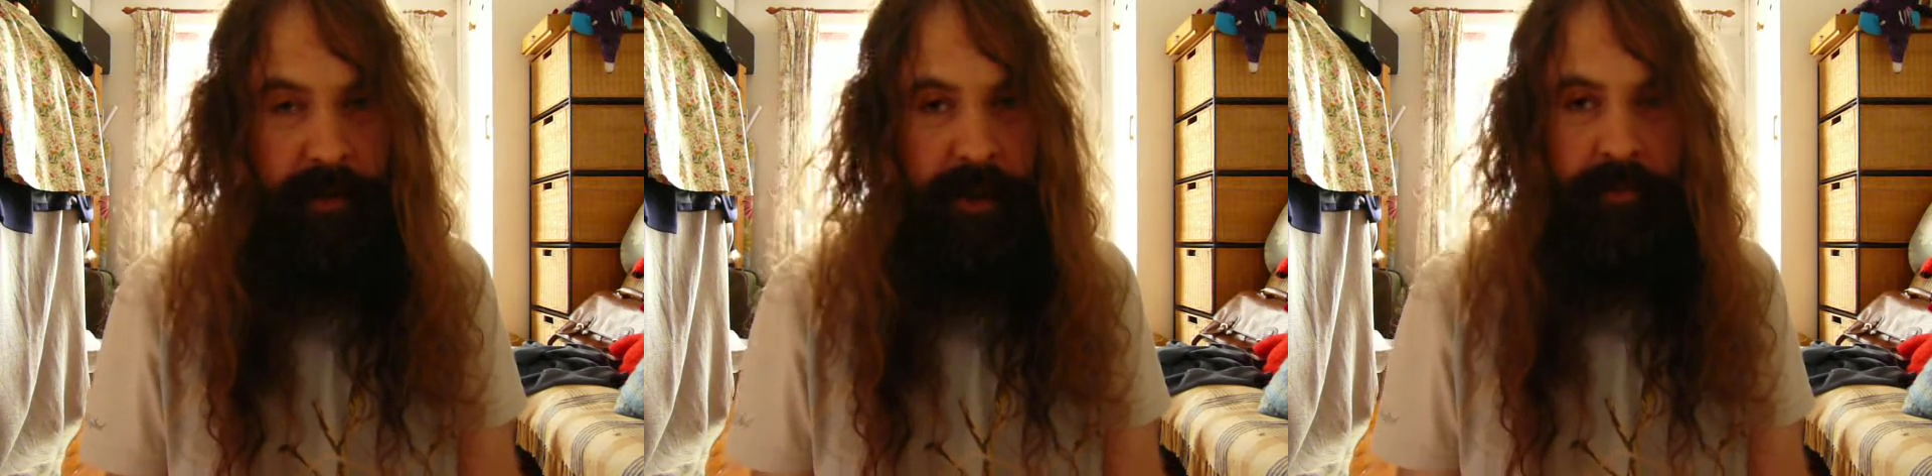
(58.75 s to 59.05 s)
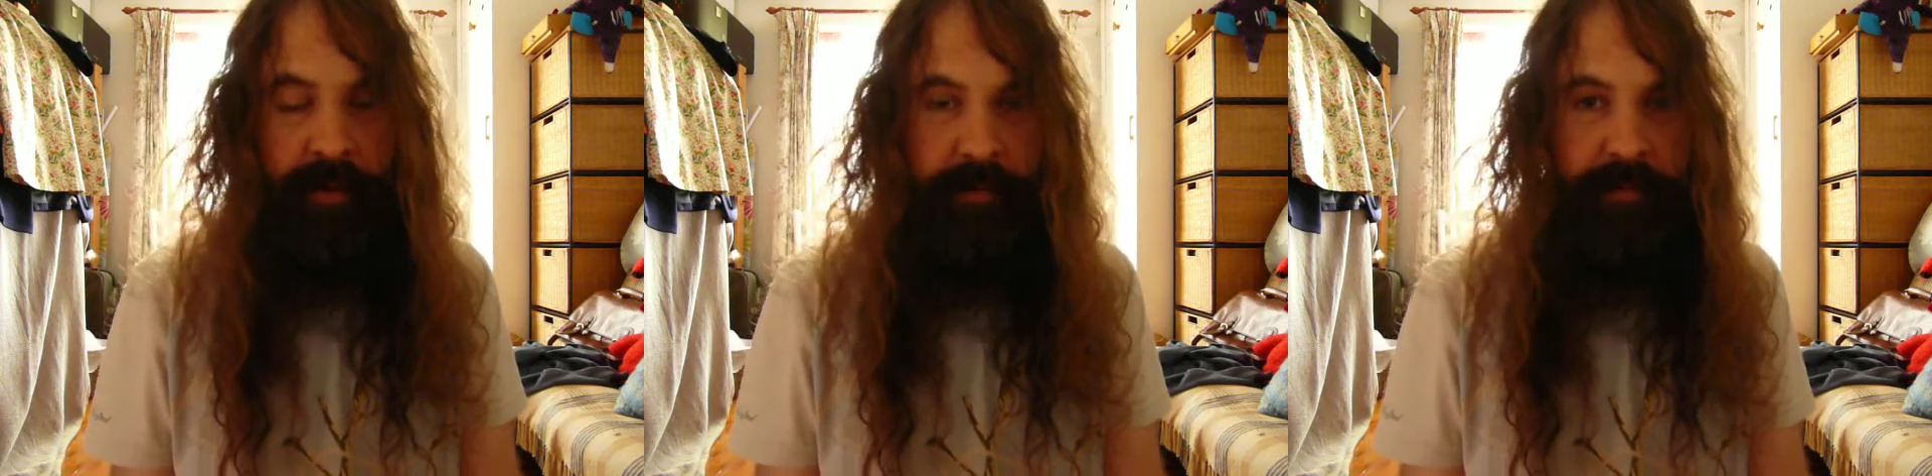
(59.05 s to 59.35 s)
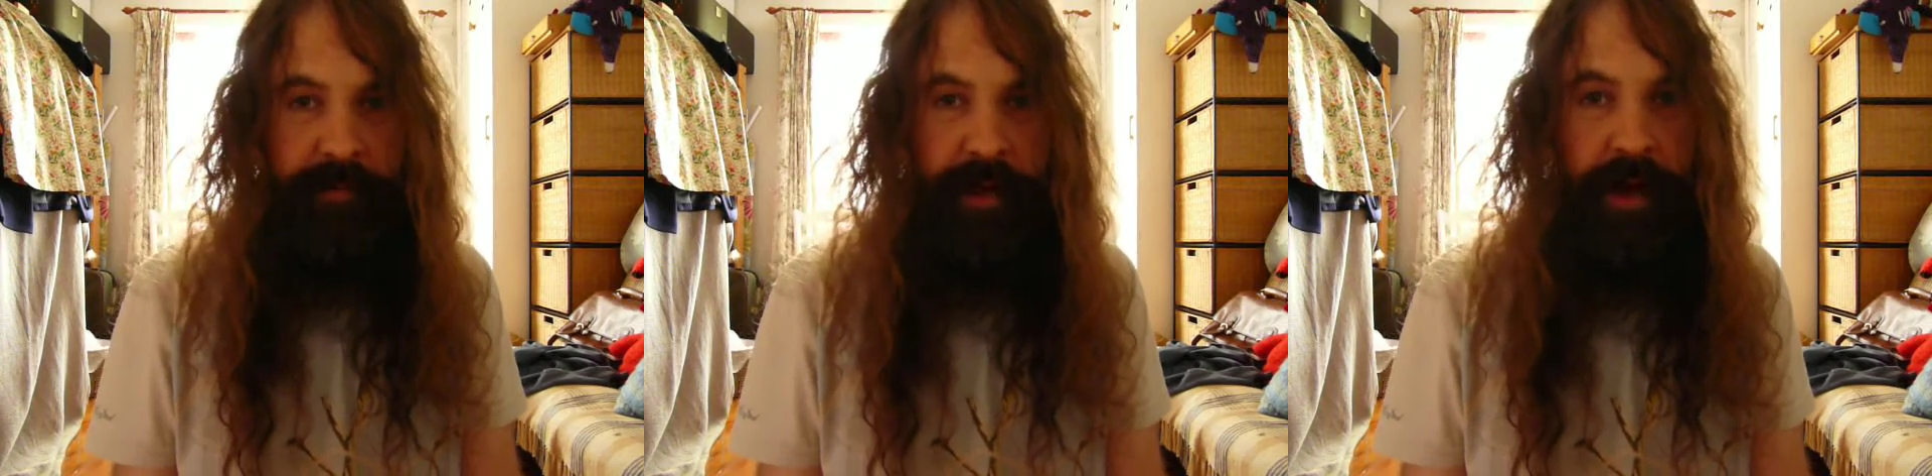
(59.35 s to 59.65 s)
had
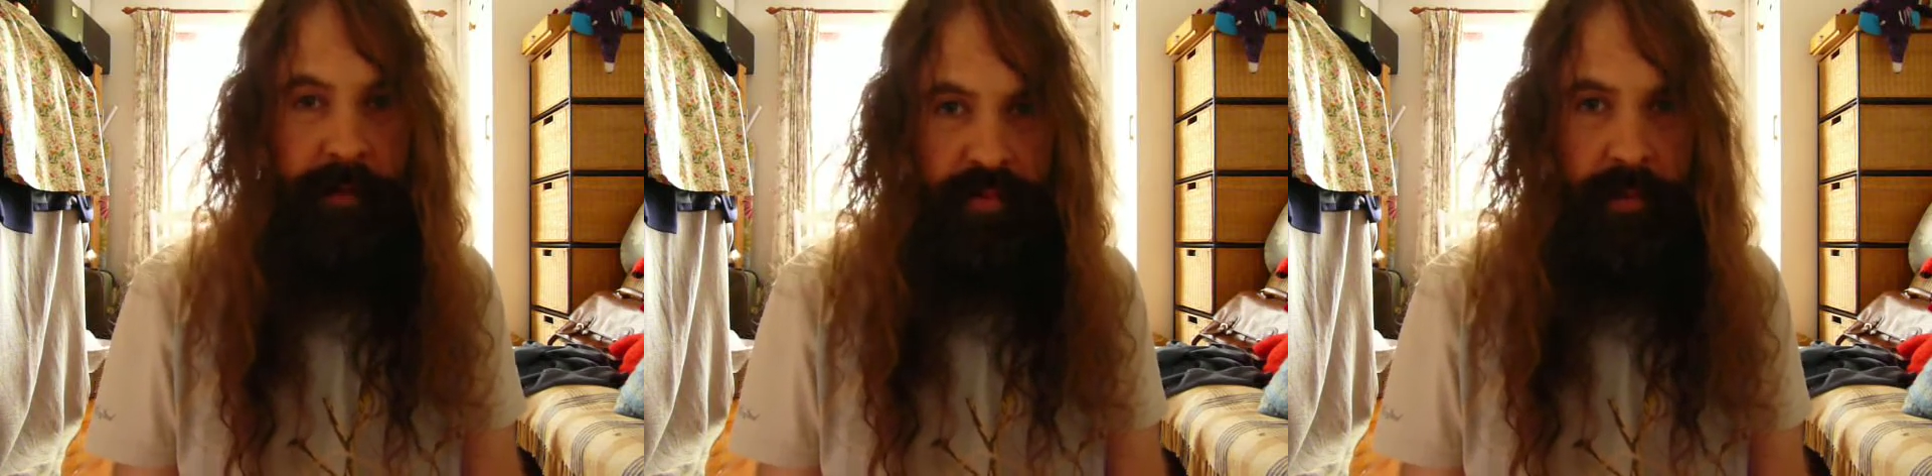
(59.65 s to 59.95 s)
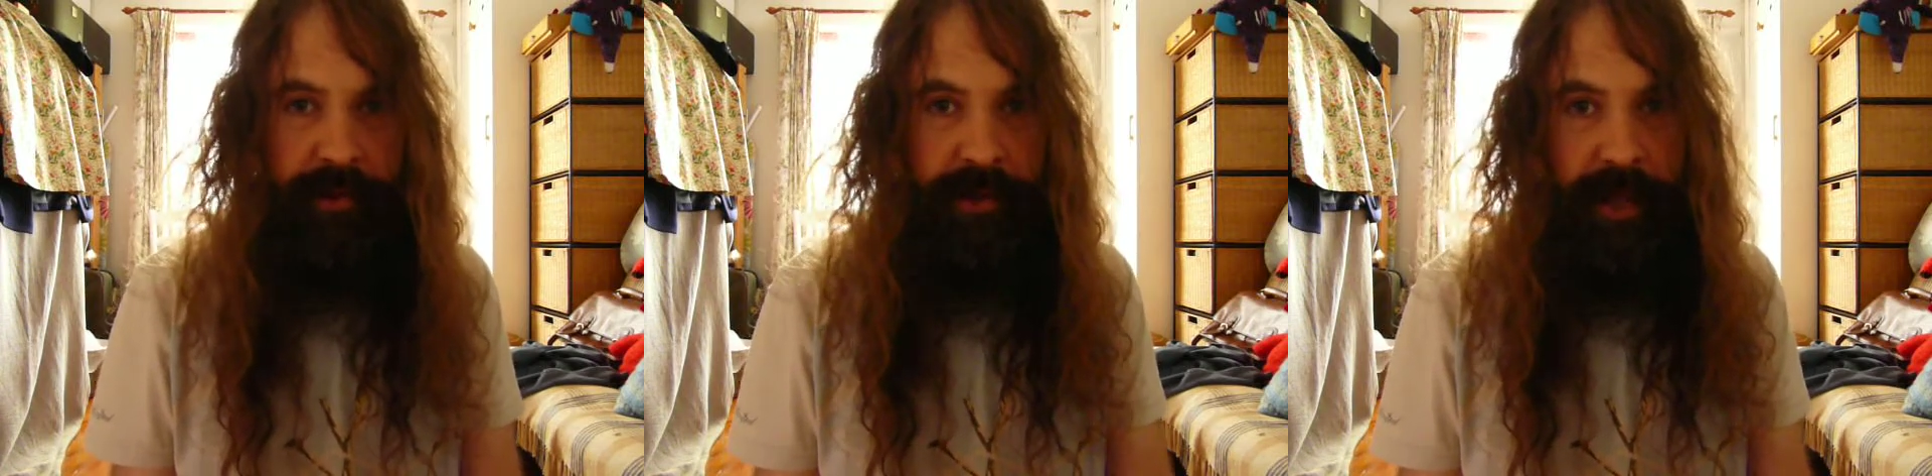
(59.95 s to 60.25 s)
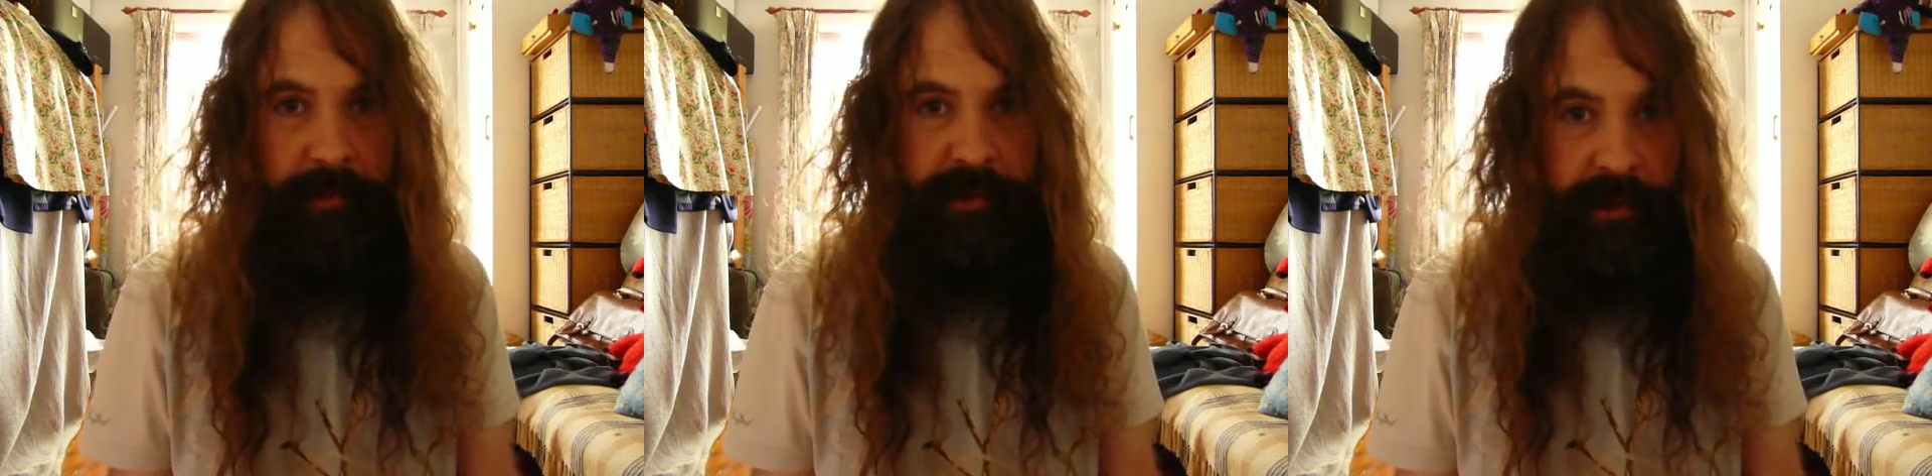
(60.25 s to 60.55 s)
problems, but I prompted
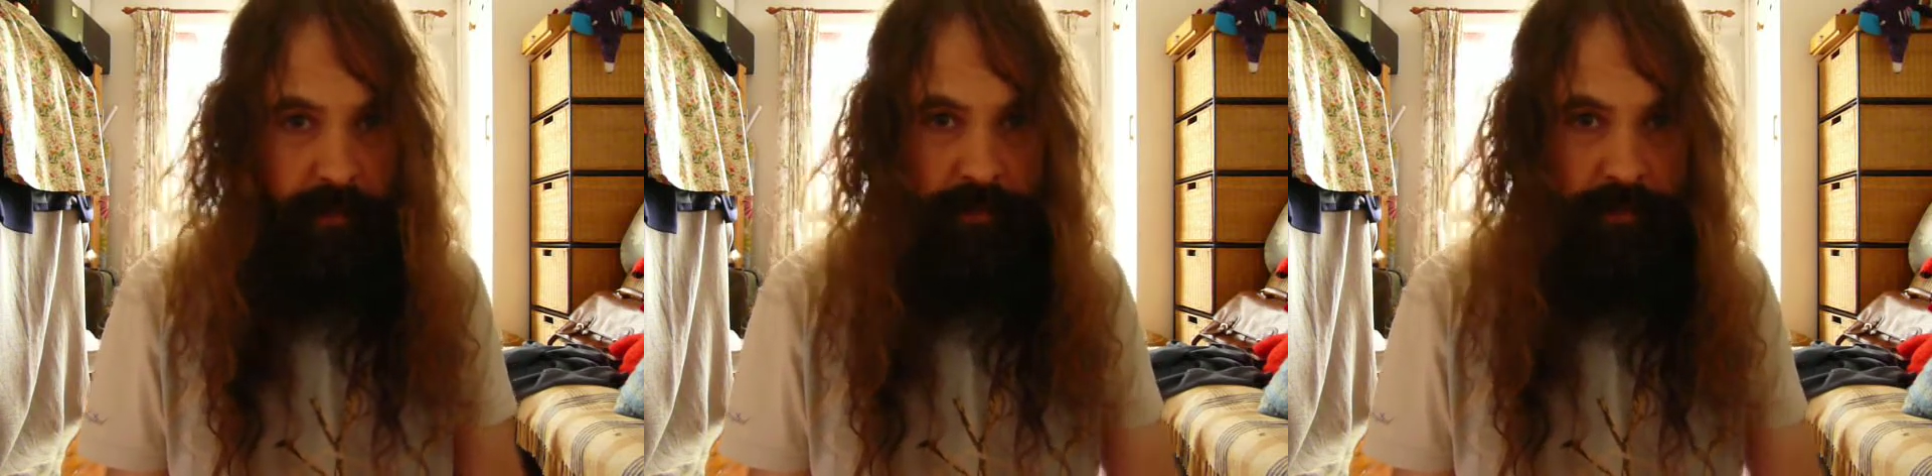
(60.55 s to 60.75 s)
them to say, look,